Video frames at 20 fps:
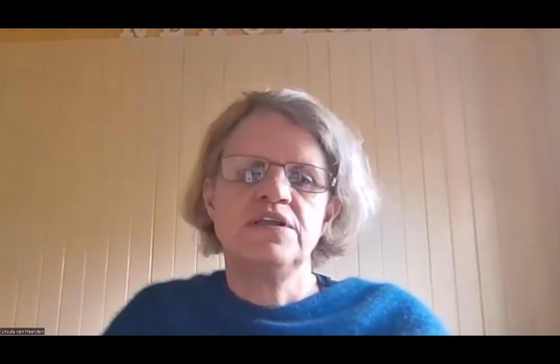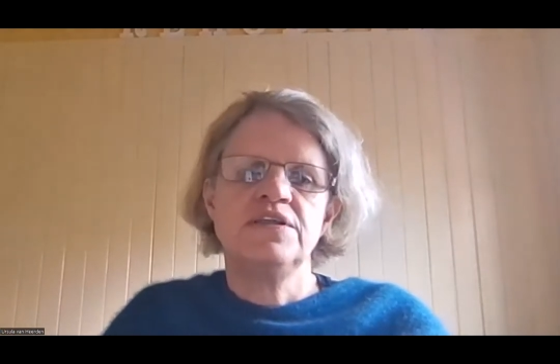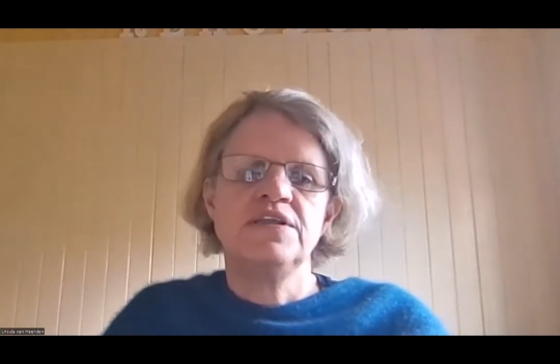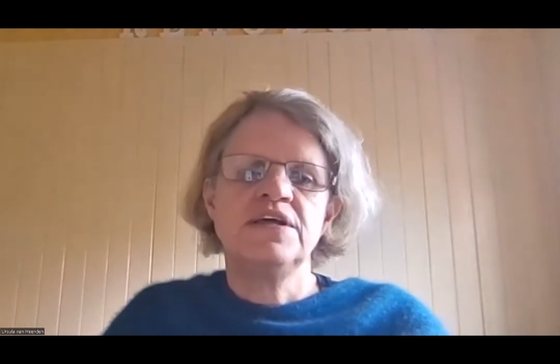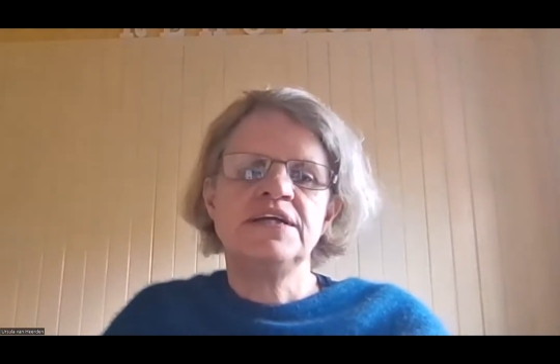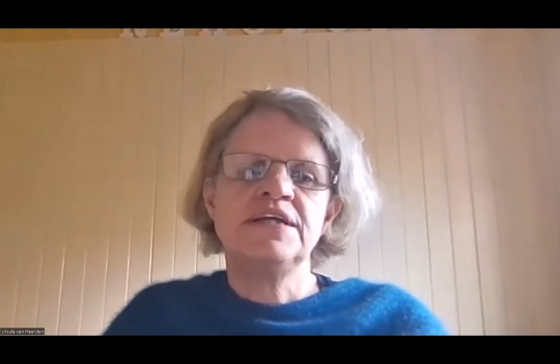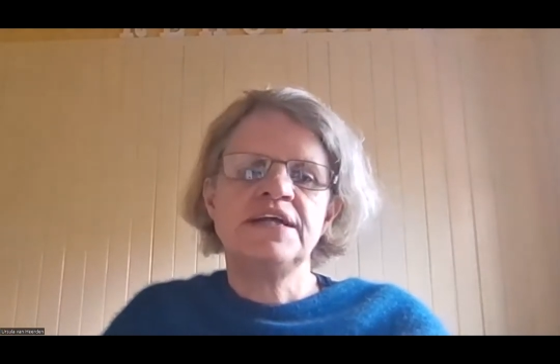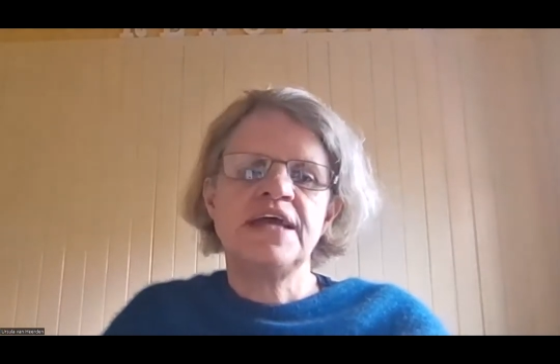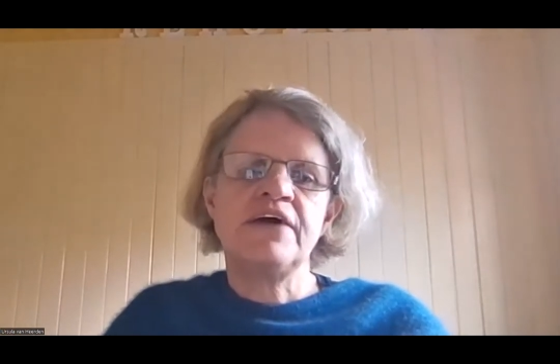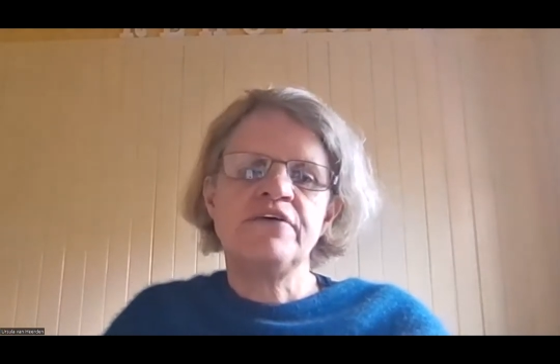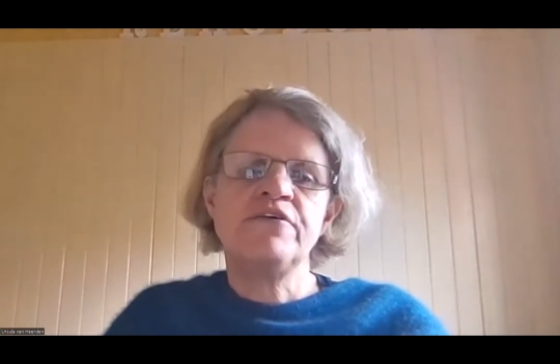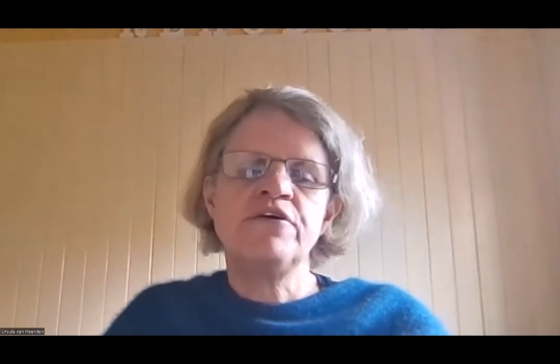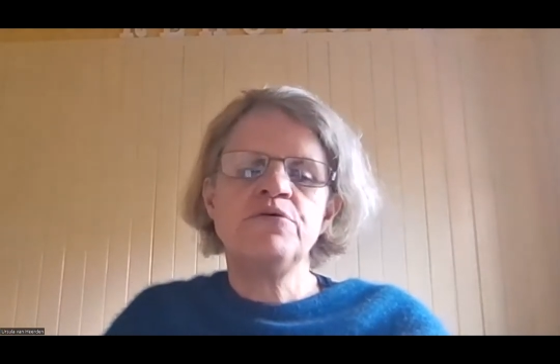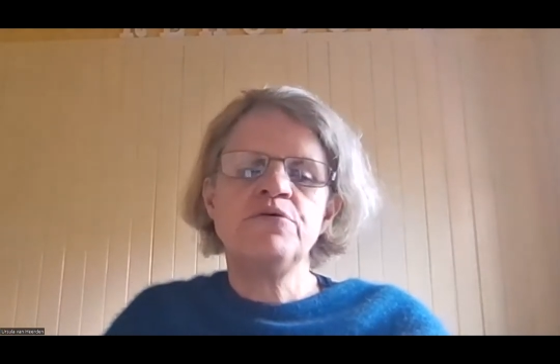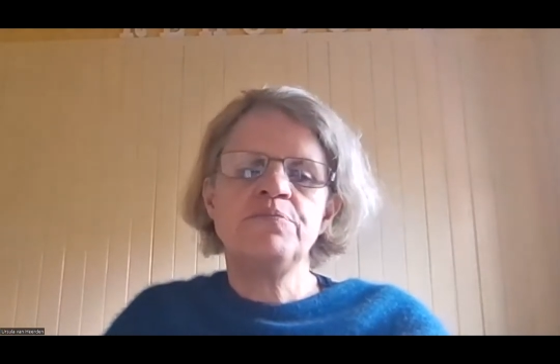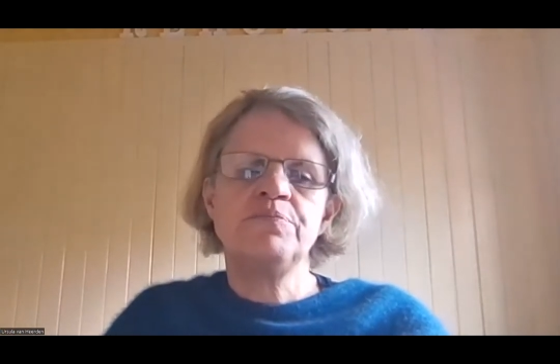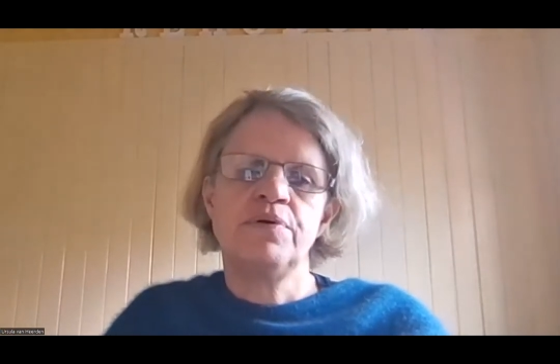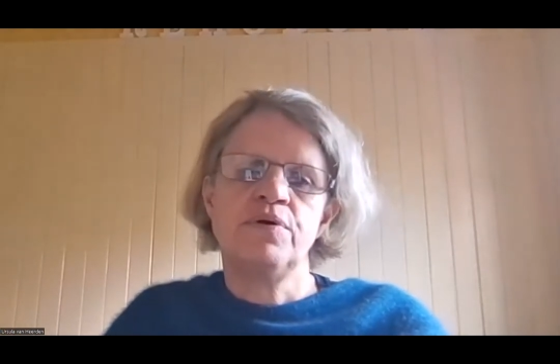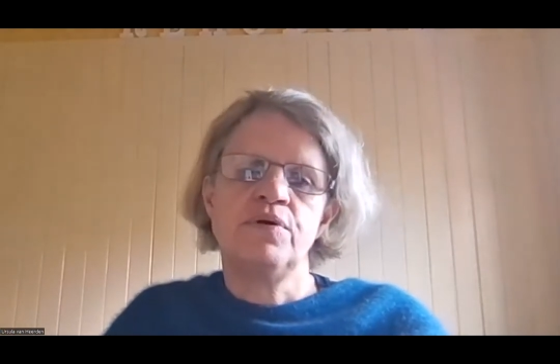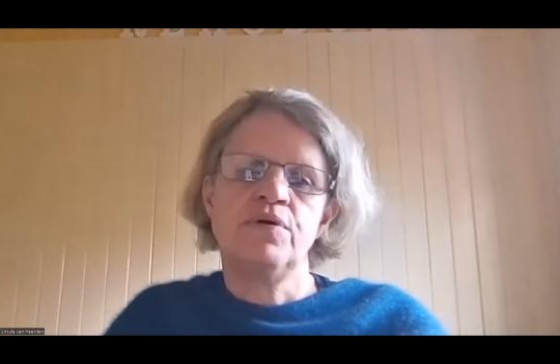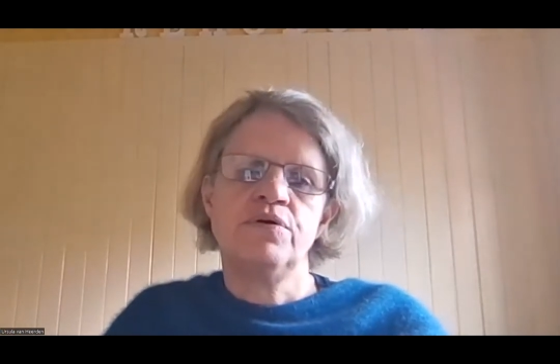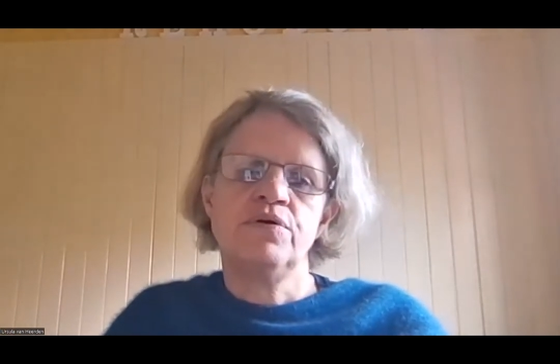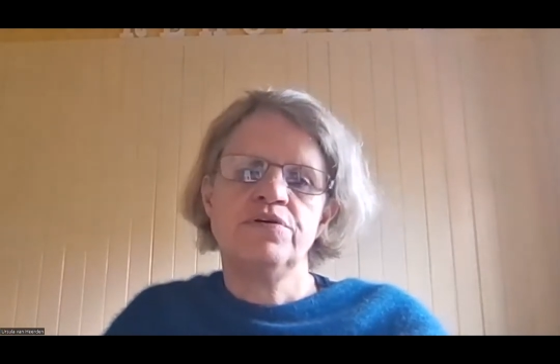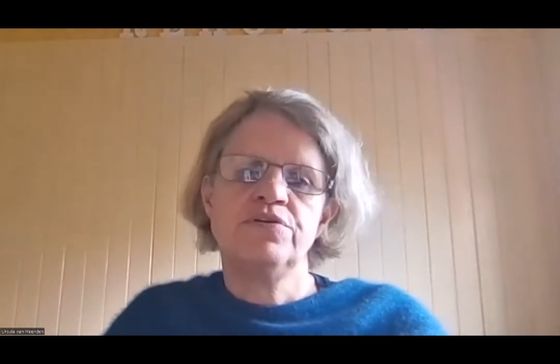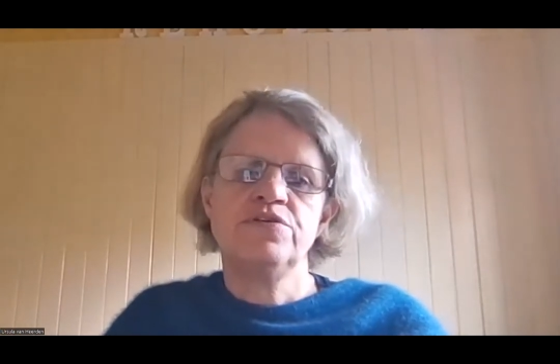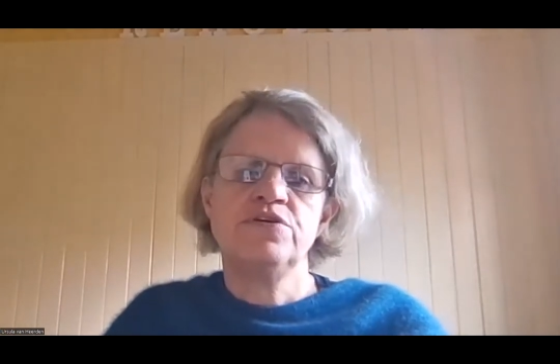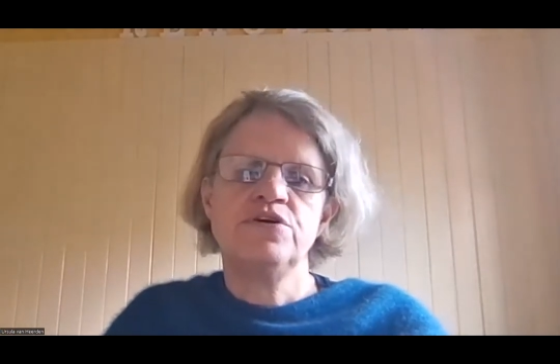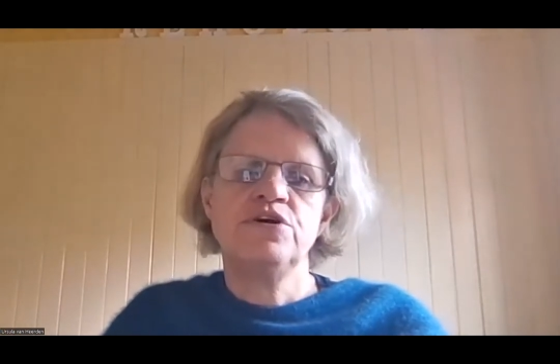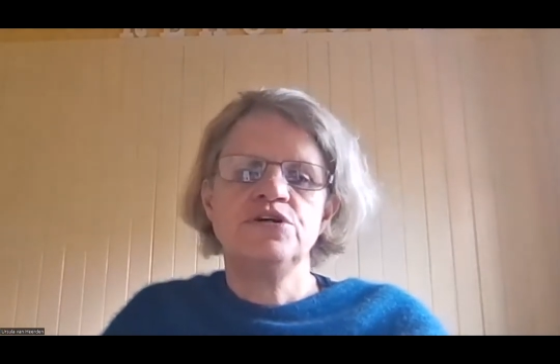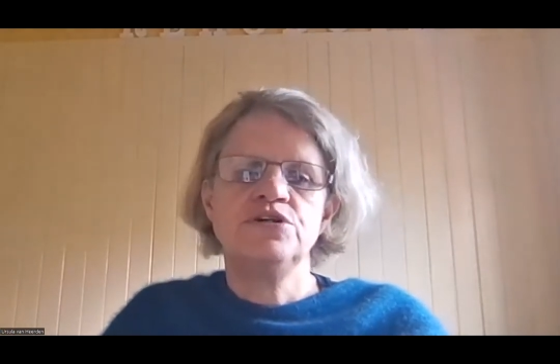the narrow
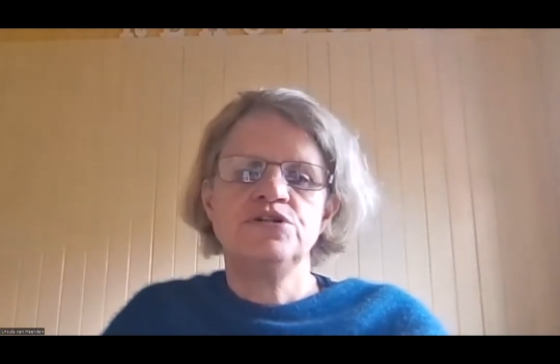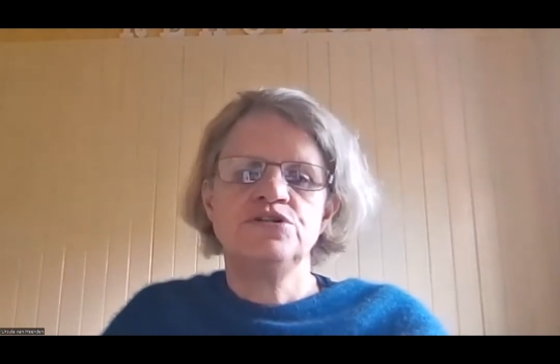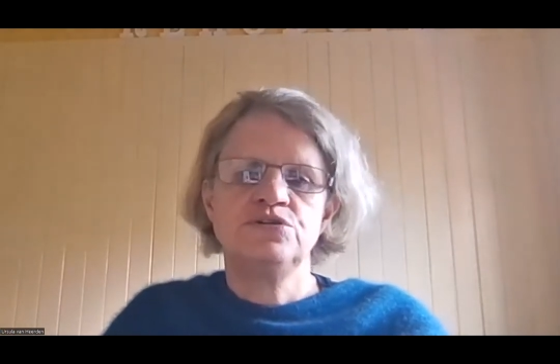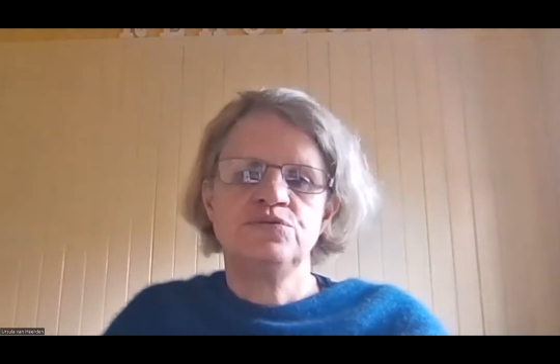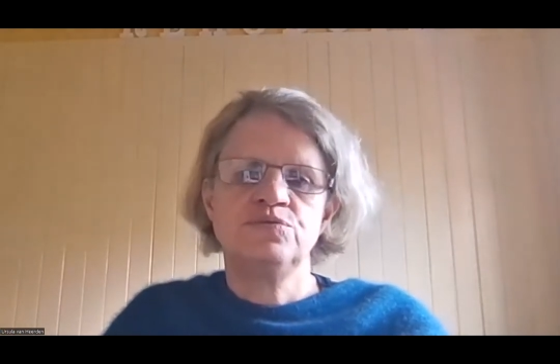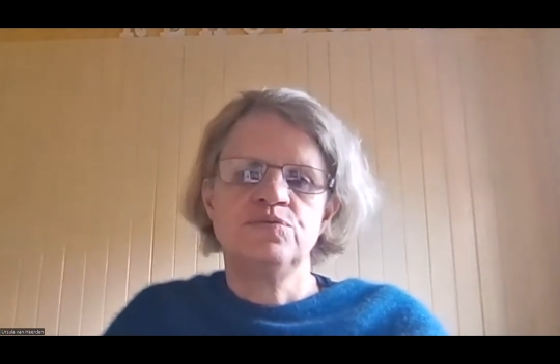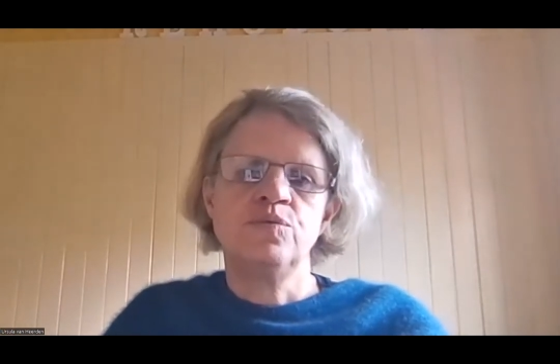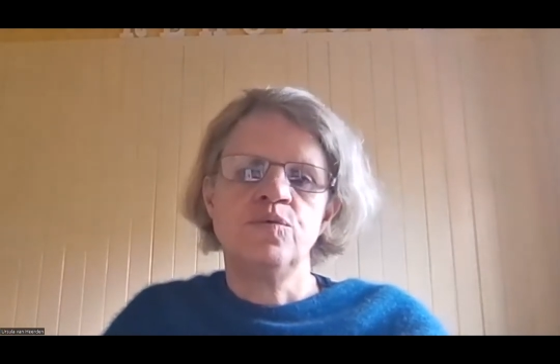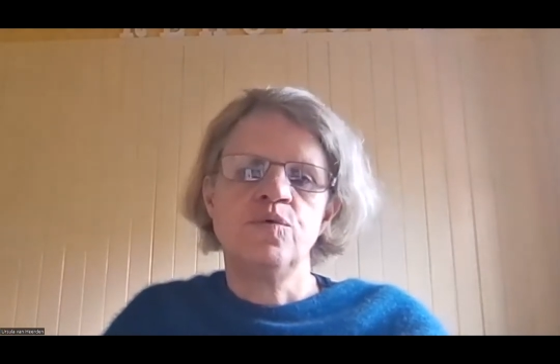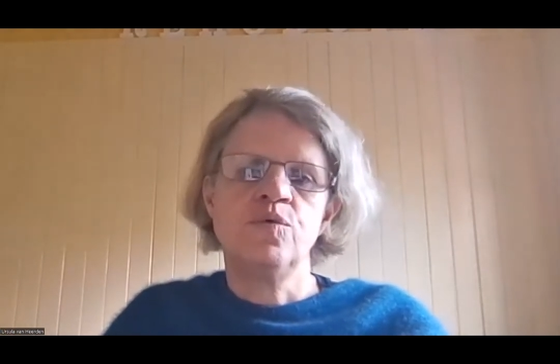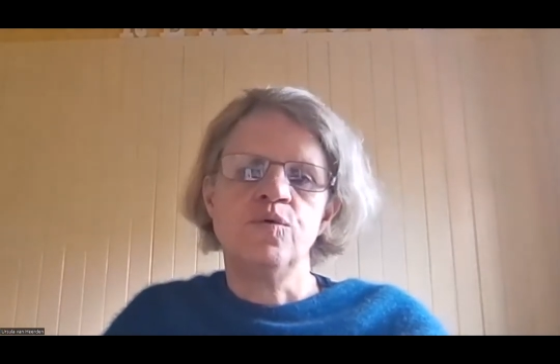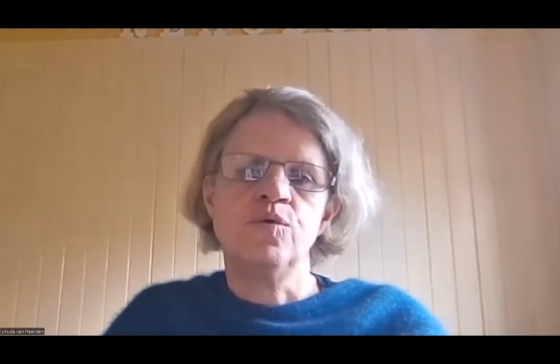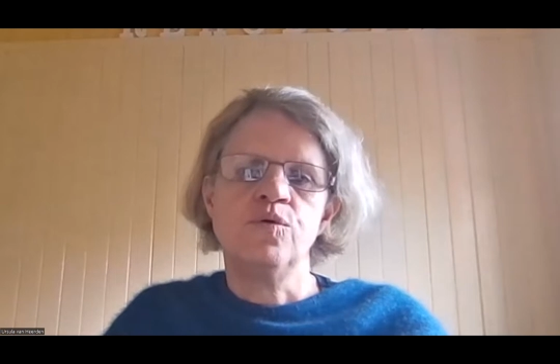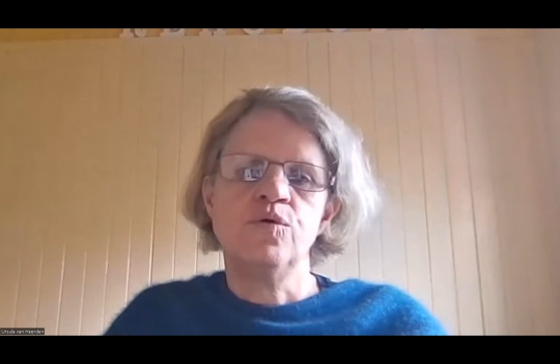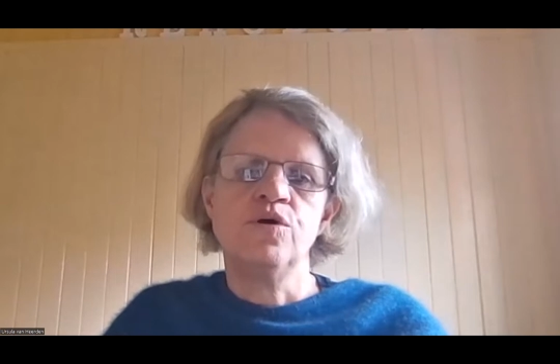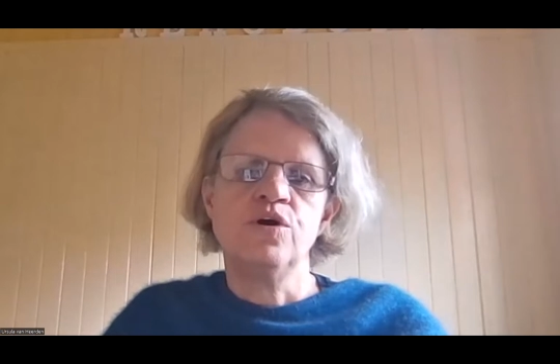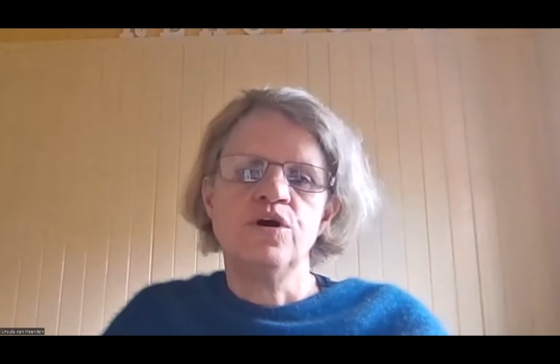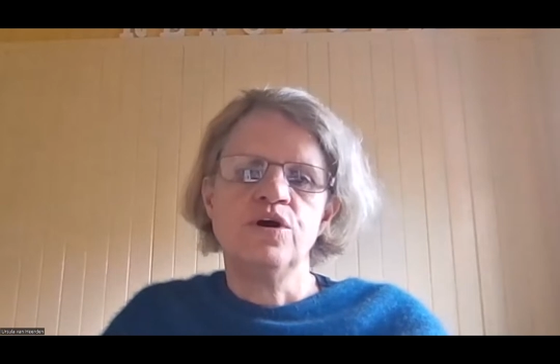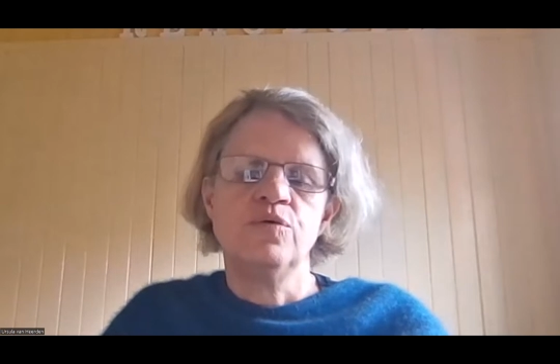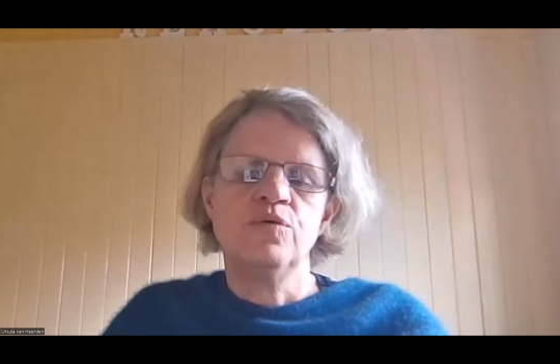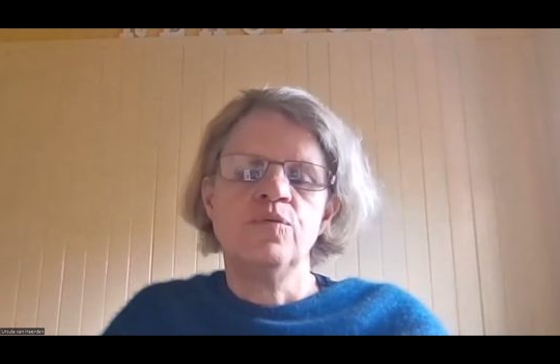path to walk.